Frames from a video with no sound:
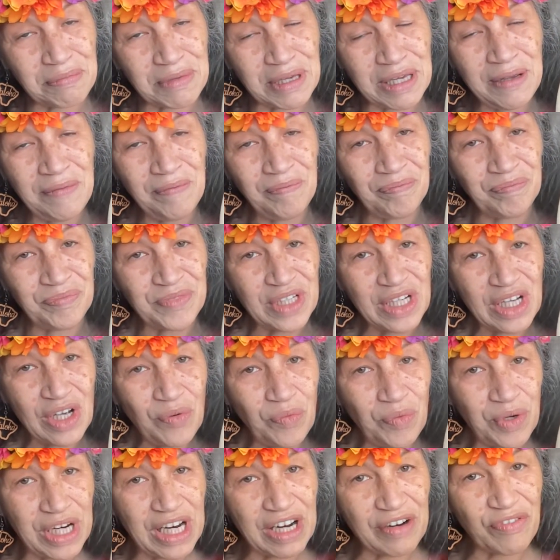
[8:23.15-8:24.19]
me
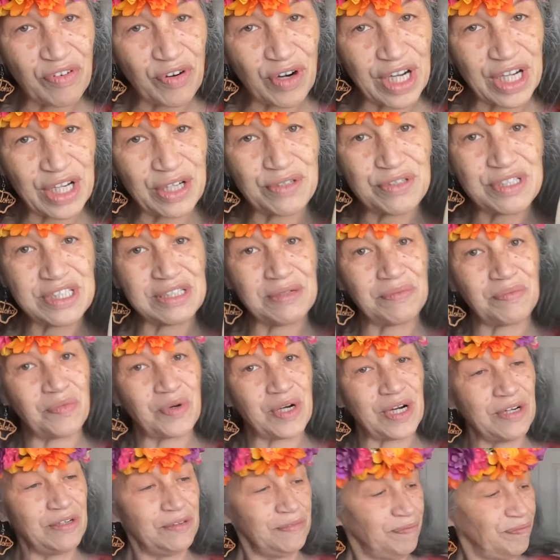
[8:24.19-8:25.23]
whenever I go
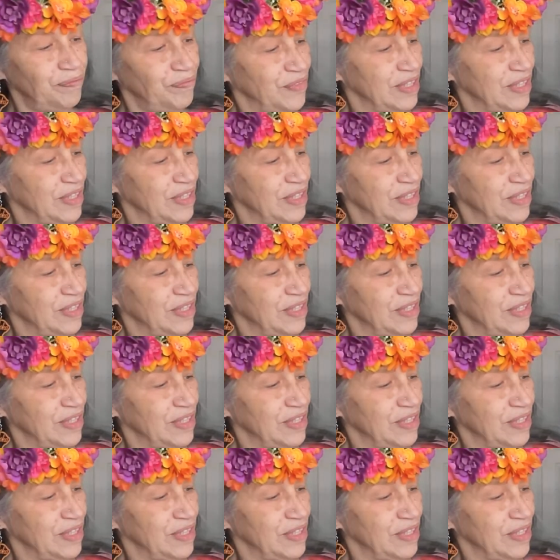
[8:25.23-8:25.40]
somewhere.